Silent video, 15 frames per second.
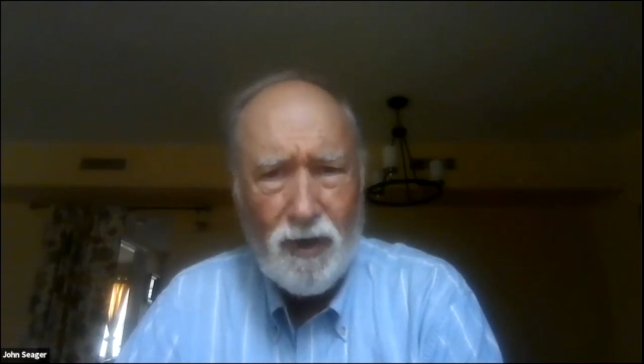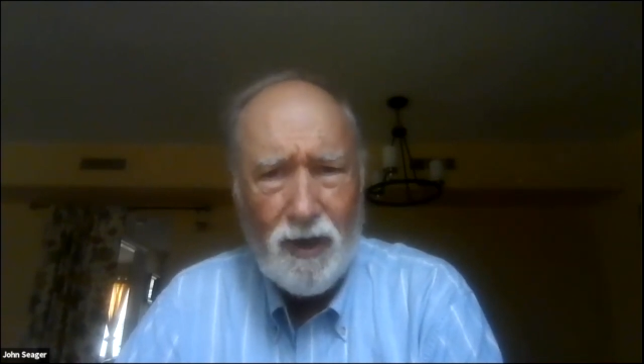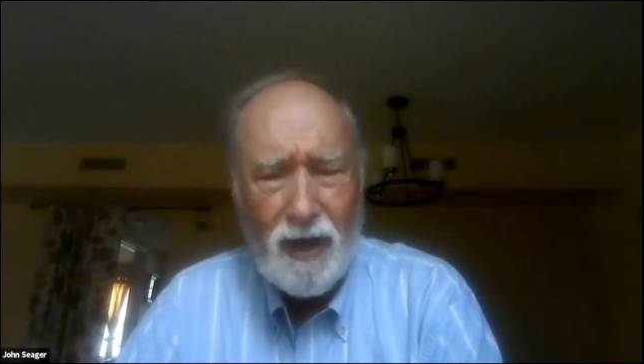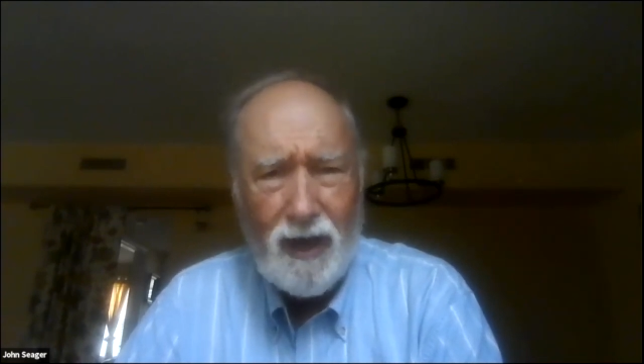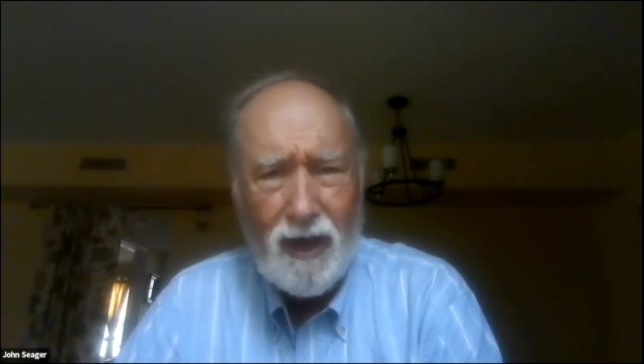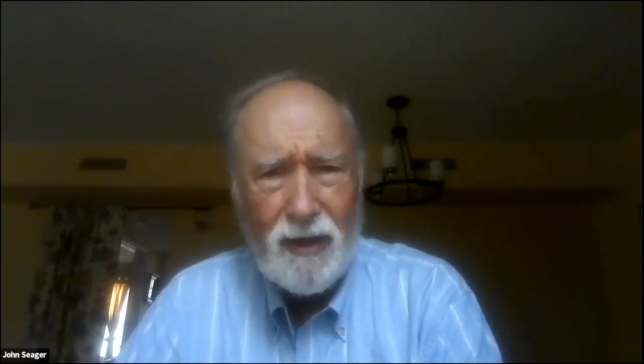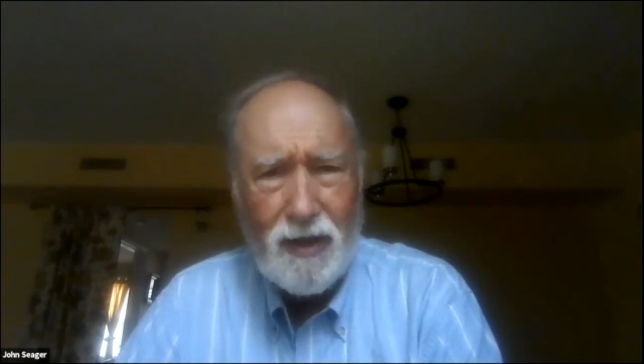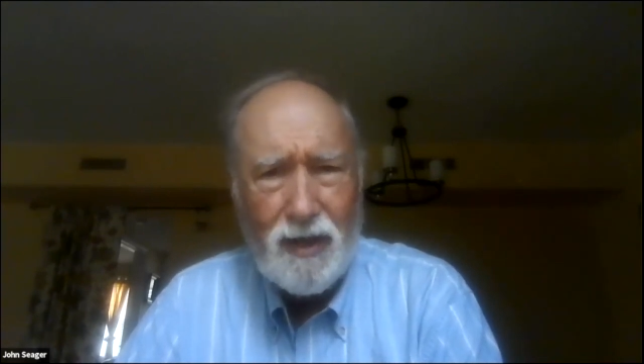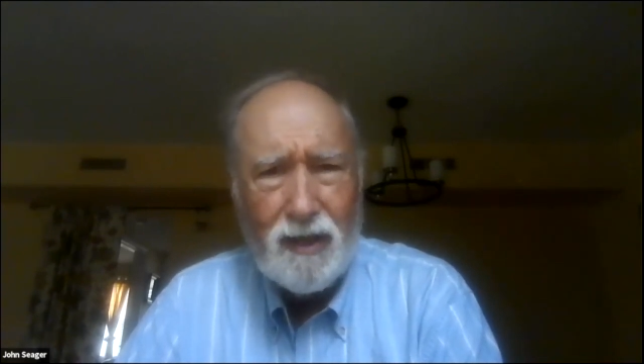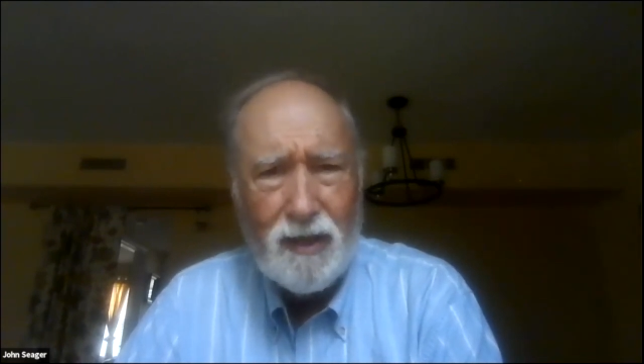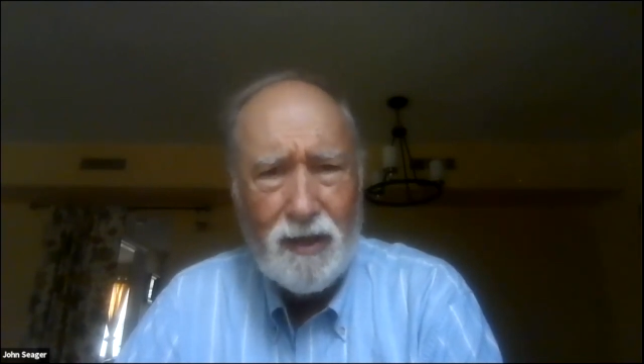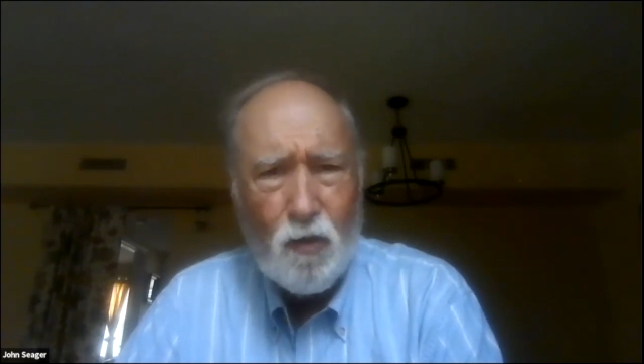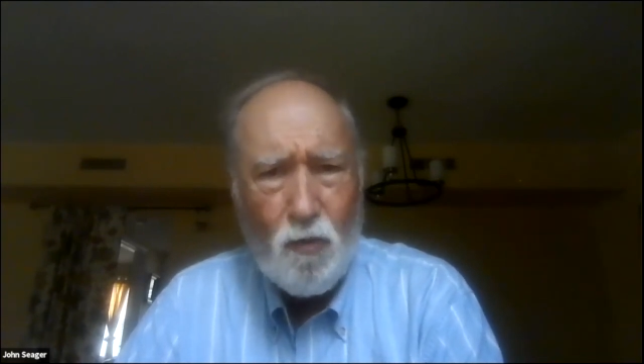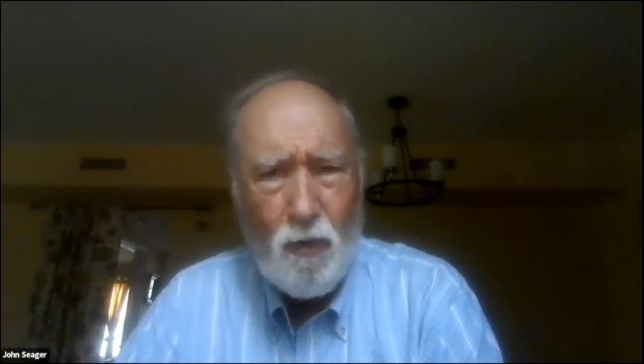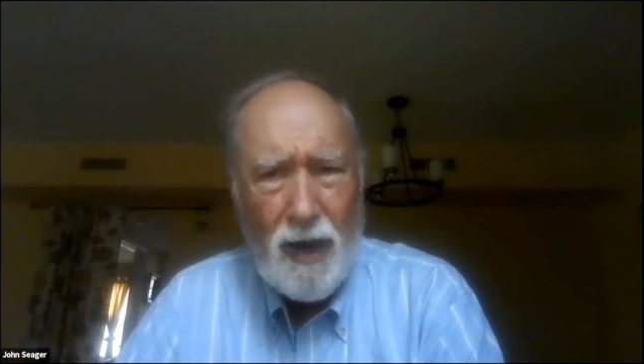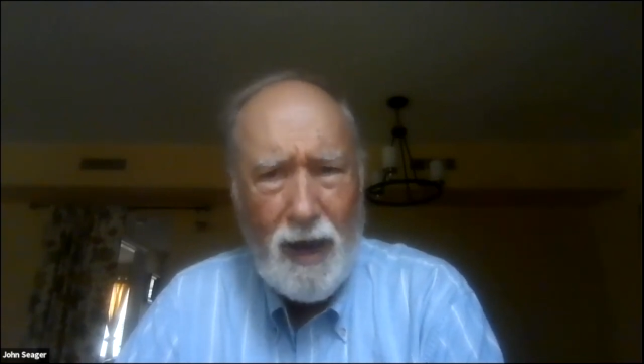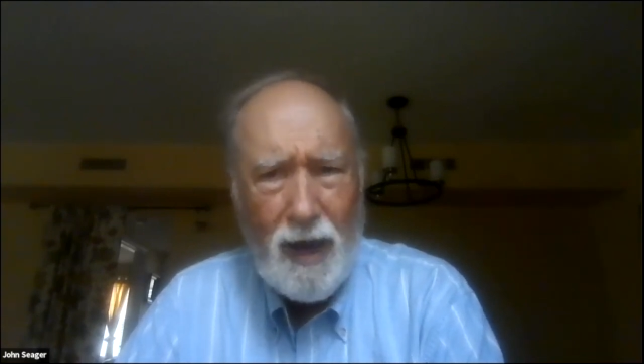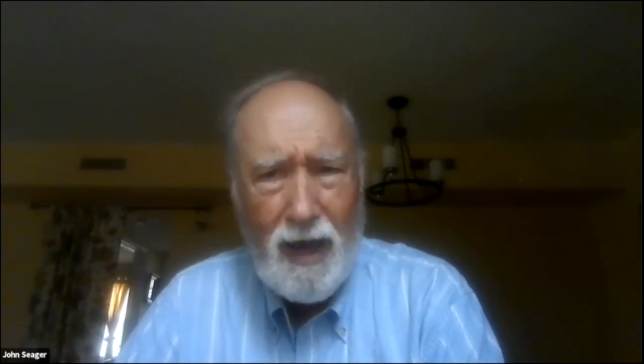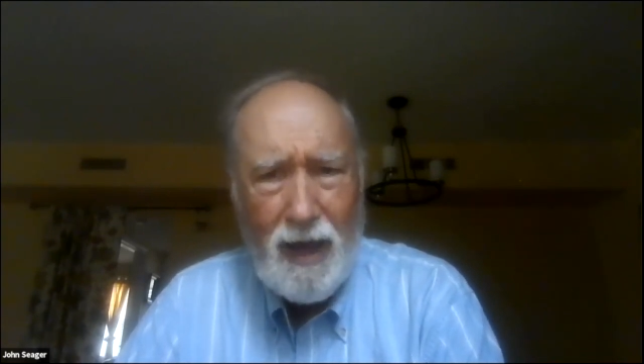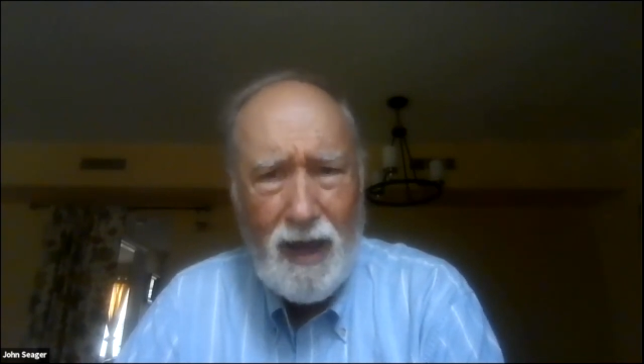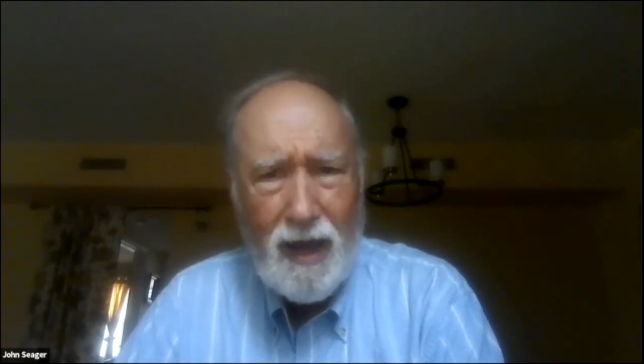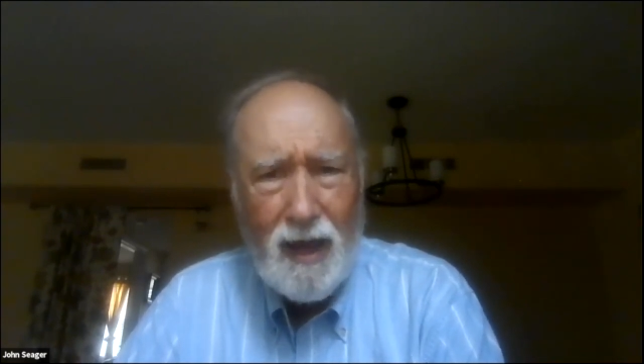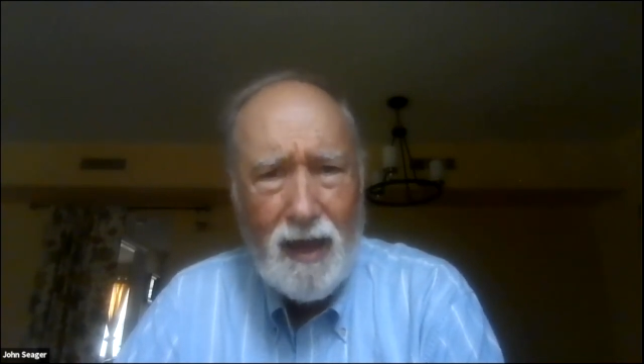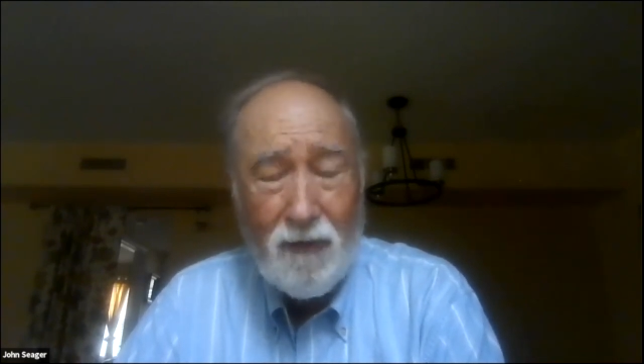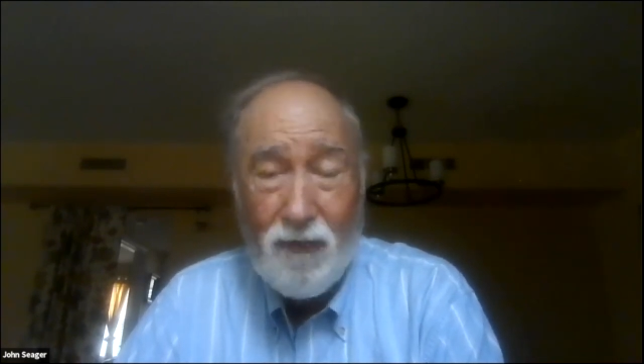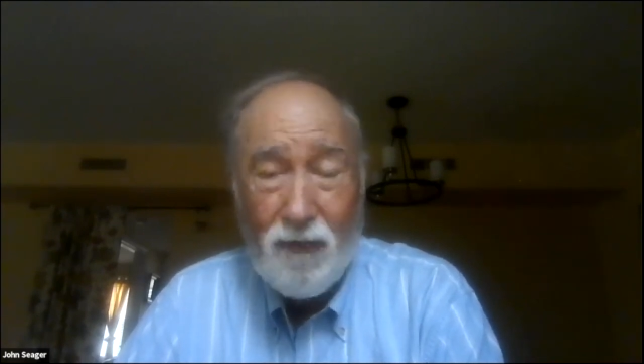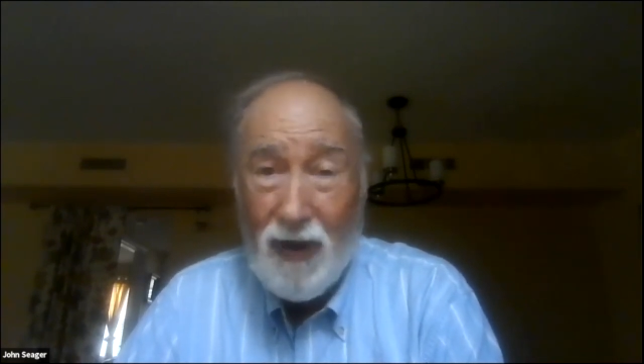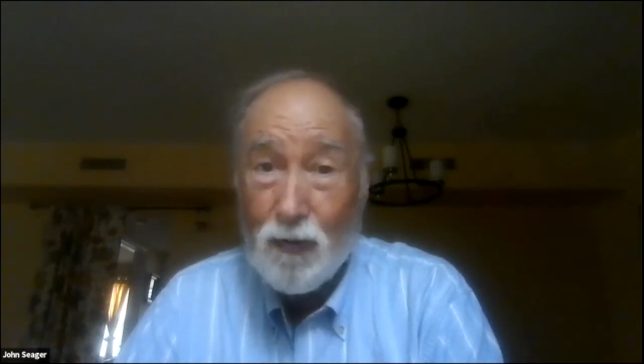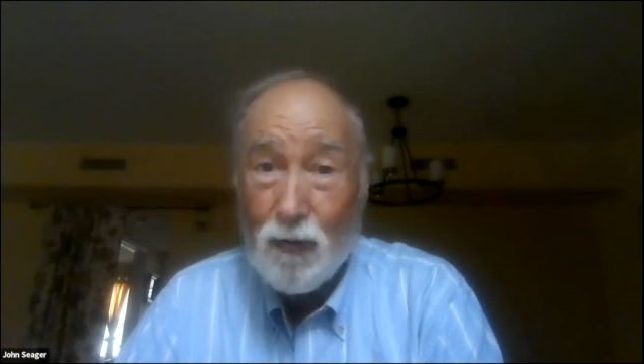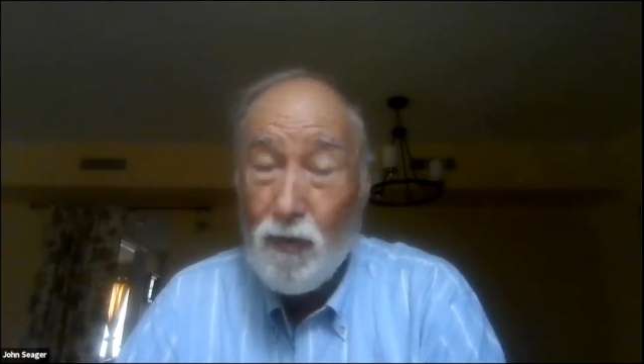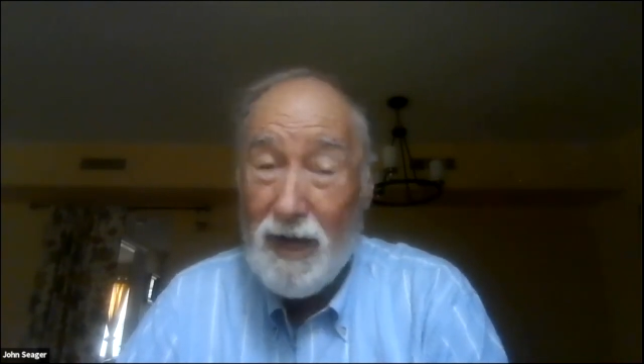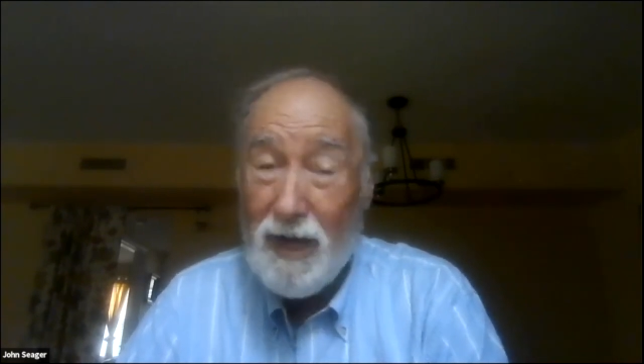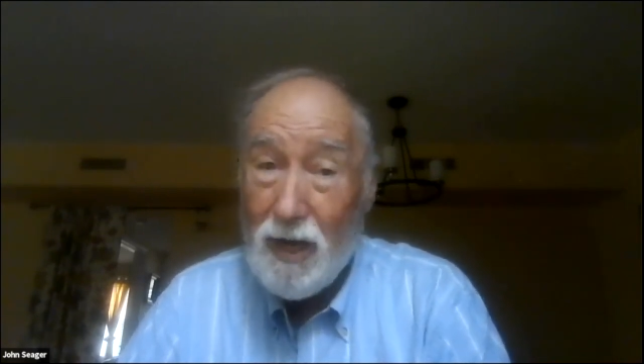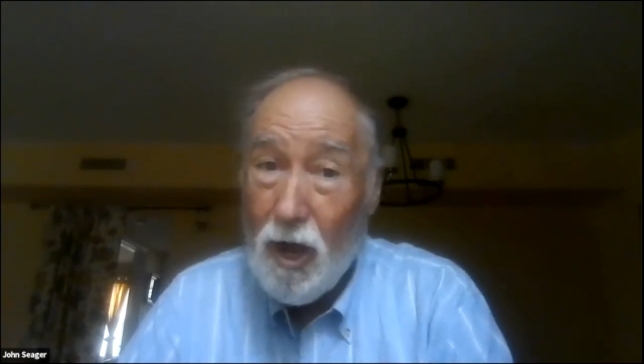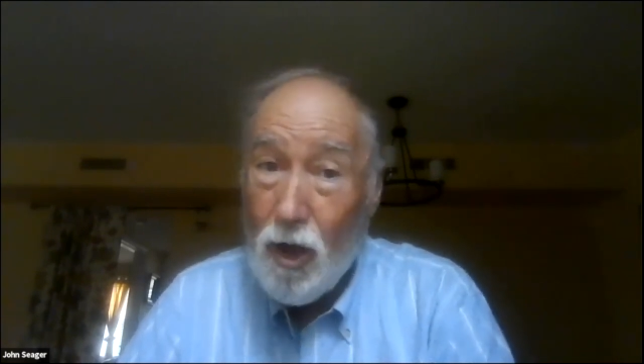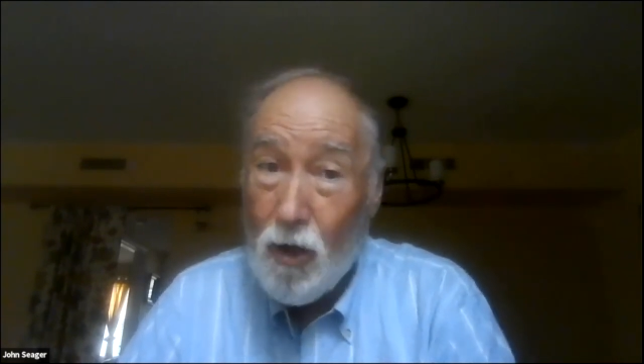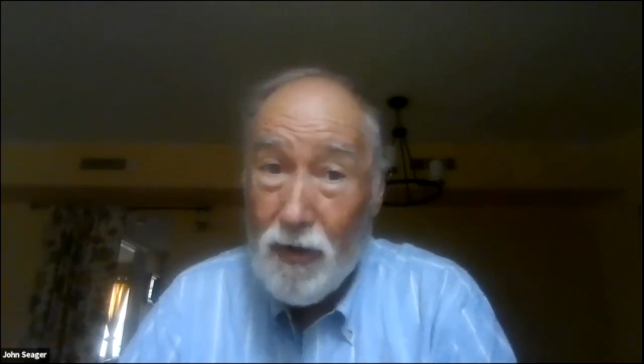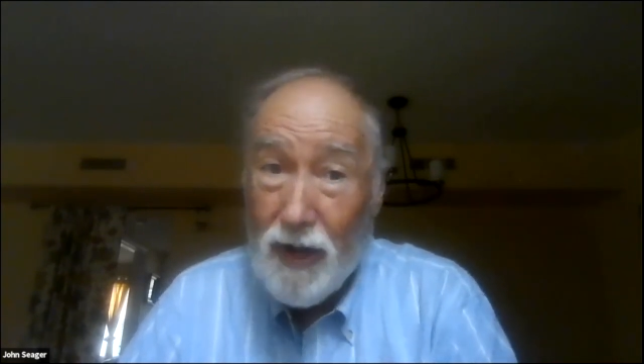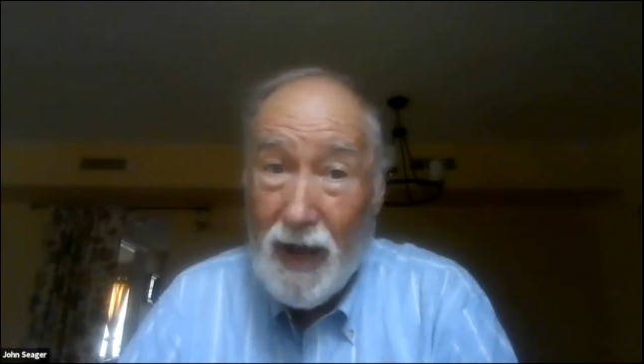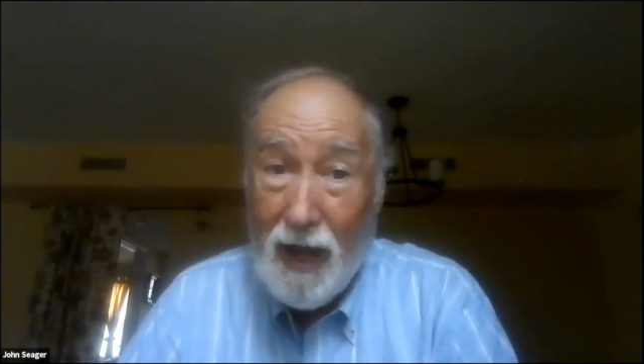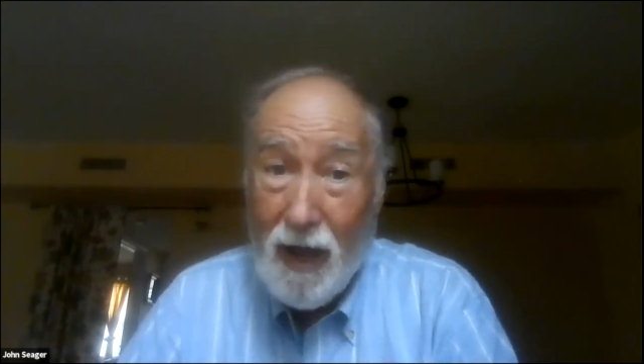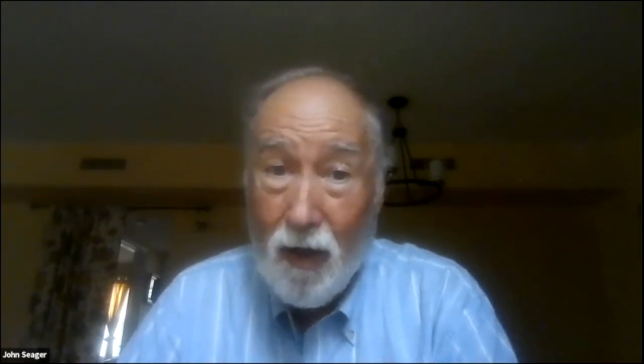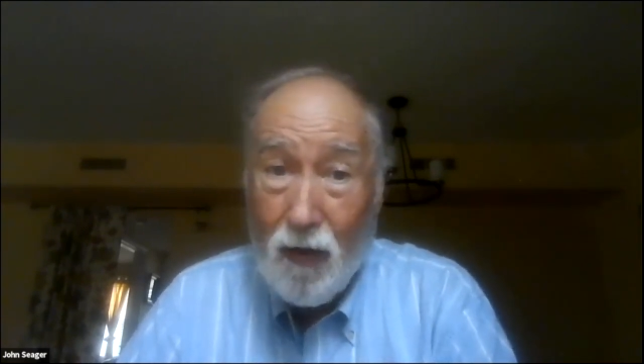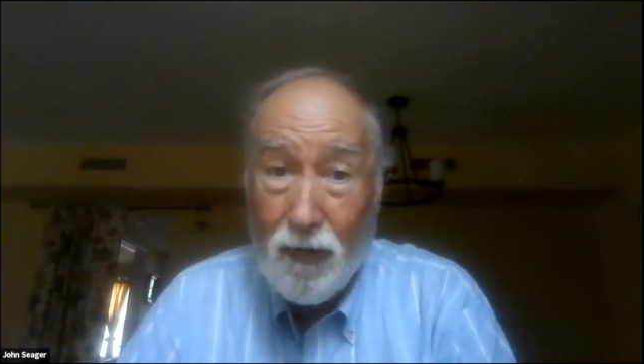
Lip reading: And I think in fact, we know now,